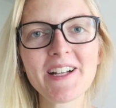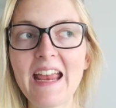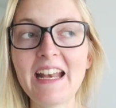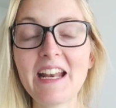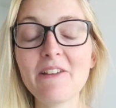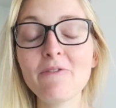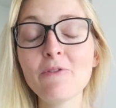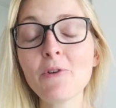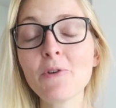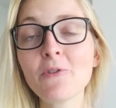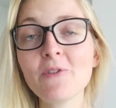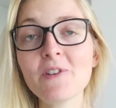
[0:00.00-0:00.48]
And
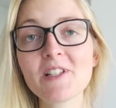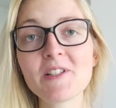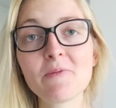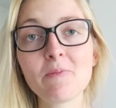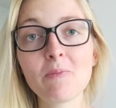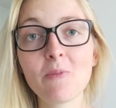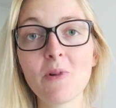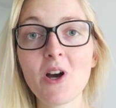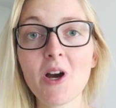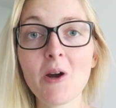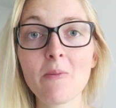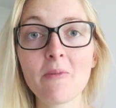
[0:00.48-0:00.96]
if you visit
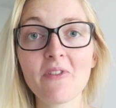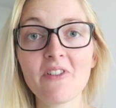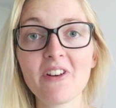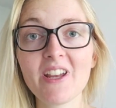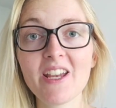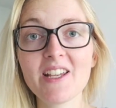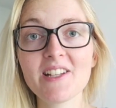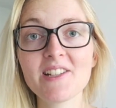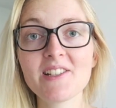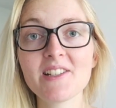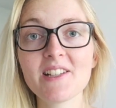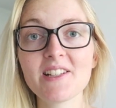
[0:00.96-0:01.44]

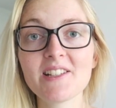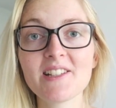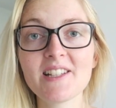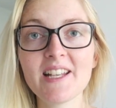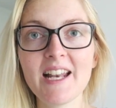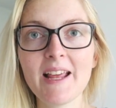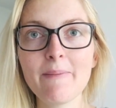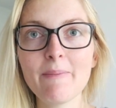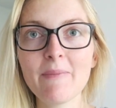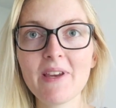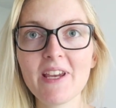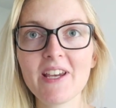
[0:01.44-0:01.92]
Marmaris,
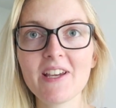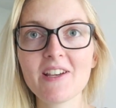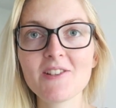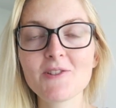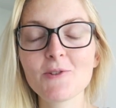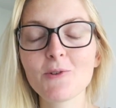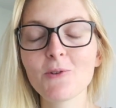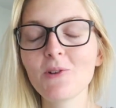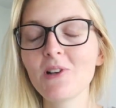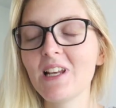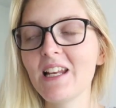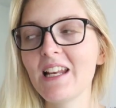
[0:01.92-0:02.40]
Selimiye
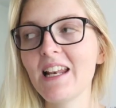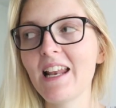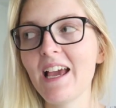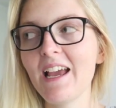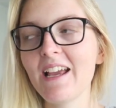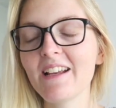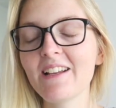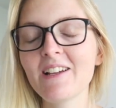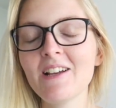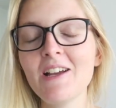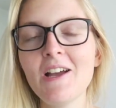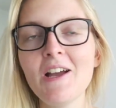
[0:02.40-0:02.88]
is only
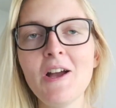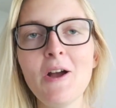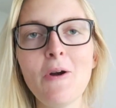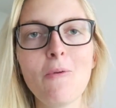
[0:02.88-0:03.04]
like